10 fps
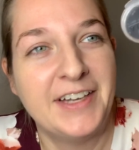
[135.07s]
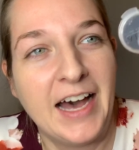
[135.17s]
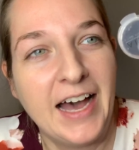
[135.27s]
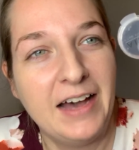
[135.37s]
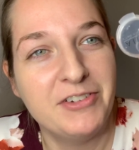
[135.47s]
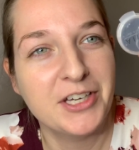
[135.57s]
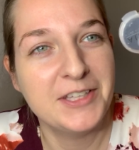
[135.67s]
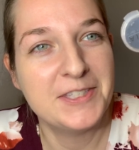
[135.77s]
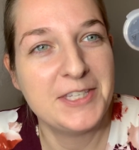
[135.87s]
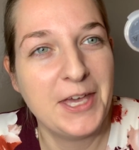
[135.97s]
I'll have a
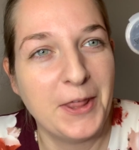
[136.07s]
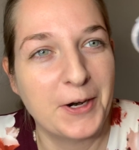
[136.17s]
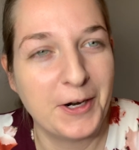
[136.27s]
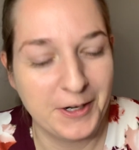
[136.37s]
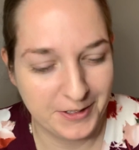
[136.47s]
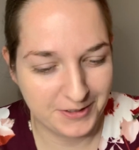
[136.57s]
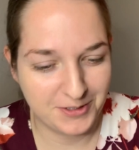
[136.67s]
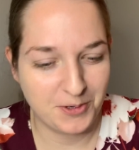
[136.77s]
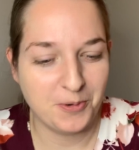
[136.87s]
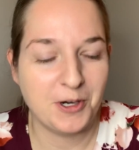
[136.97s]
concealer.
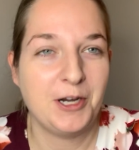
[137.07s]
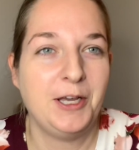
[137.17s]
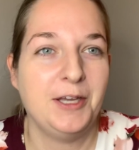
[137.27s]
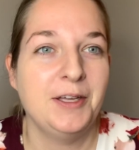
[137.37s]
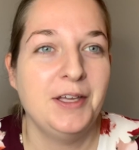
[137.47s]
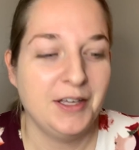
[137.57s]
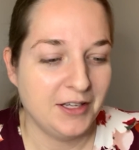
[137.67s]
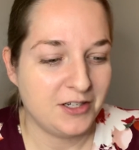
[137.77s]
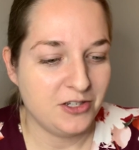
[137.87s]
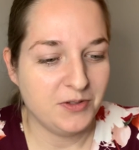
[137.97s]
So we're gonna
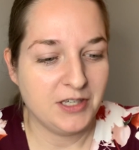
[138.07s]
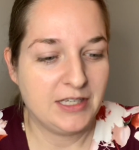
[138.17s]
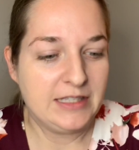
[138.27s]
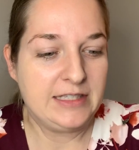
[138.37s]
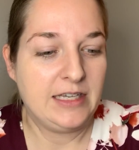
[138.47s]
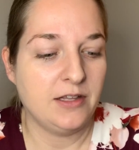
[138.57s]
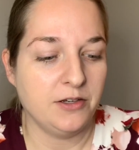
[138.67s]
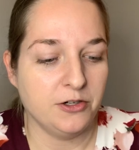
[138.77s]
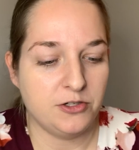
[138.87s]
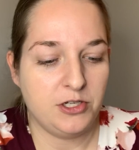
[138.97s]
do the
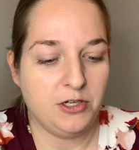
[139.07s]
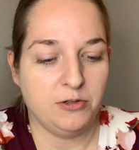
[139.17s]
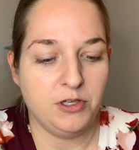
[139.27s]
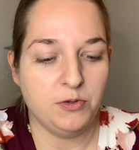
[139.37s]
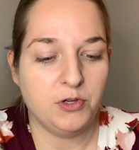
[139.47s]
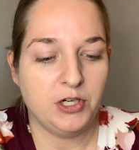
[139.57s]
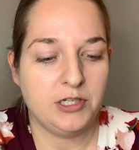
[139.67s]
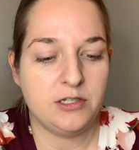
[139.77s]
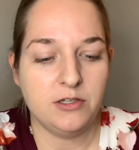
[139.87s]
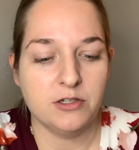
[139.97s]
concealer too. You
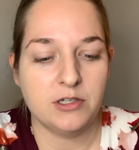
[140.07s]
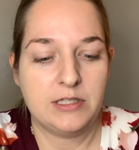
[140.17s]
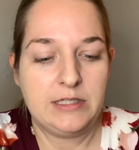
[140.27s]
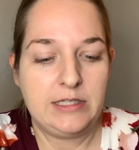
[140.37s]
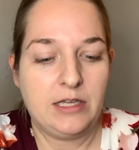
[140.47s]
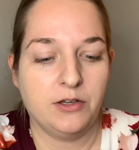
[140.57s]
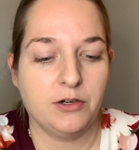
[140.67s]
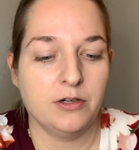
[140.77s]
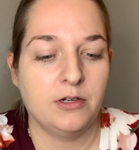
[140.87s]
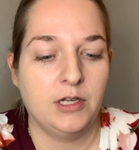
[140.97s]
could do your
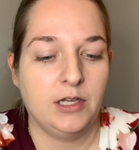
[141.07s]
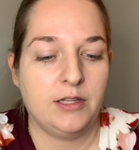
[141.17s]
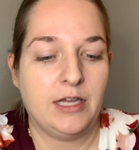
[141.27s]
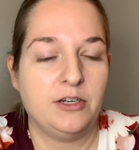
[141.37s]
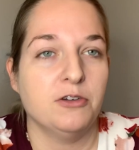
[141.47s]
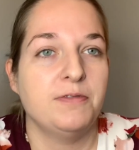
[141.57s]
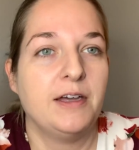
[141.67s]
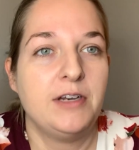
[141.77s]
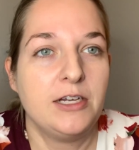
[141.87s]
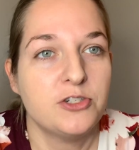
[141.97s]
concealer then your
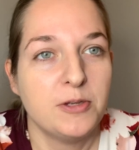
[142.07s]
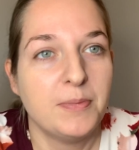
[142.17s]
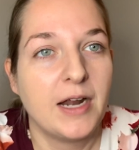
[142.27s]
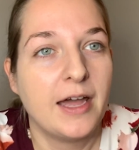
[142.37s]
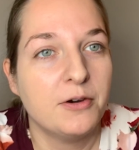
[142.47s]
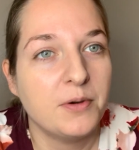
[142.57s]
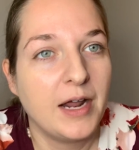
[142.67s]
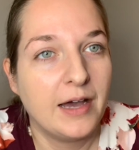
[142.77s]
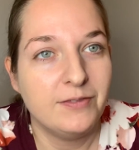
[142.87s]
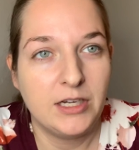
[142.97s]
foundation, but I don't
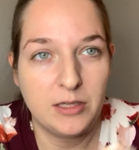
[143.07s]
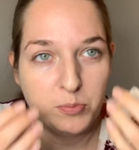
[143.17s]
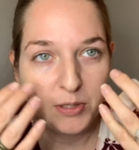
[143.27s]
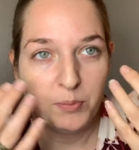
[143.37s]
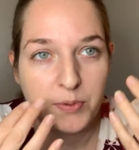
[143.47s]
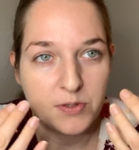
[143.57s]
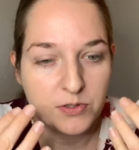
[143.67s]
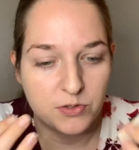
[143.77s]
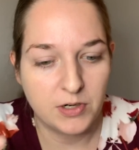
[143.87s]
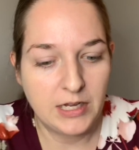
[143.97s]
have any
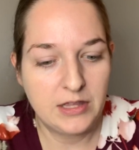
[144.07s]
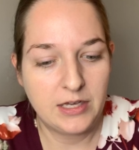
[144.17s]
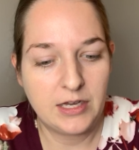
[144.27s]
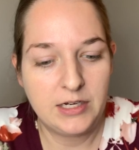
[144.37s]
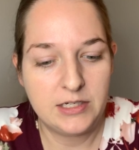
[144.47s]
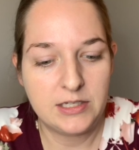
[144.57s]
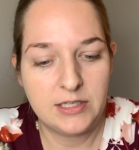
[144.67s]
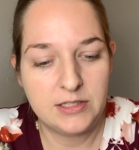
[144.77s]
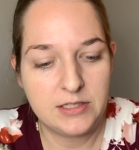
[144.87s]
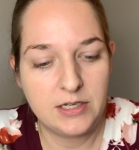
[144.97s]
pimples or anything I need to
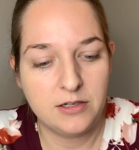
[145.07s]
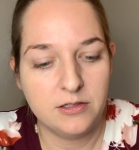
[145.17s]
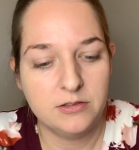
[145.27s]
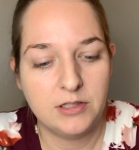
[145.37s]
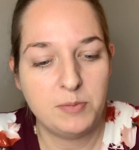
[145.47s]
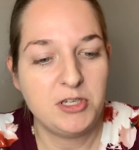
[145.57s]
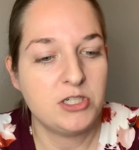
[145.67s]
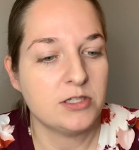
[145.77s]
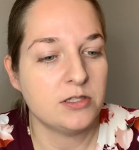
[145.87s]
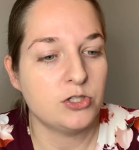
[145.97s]
conceal. Let me
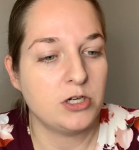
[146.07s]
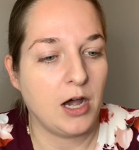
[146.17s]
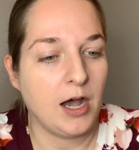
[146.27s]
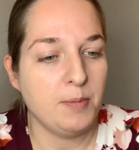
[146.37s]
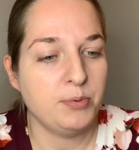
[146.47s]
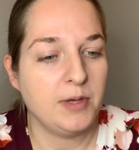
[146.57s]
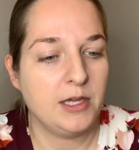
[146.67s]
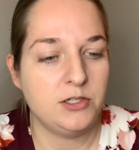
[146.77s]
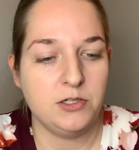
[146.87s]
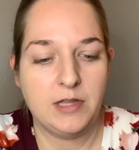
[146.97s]
just stop
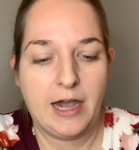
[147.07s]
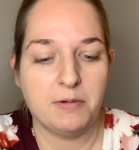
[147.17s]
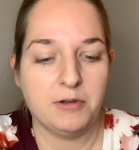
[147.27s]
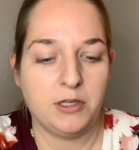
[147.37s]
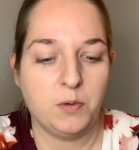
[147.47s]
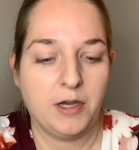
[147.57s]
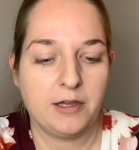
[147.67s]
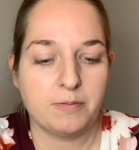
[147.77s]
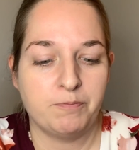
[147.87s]
and do that really quick.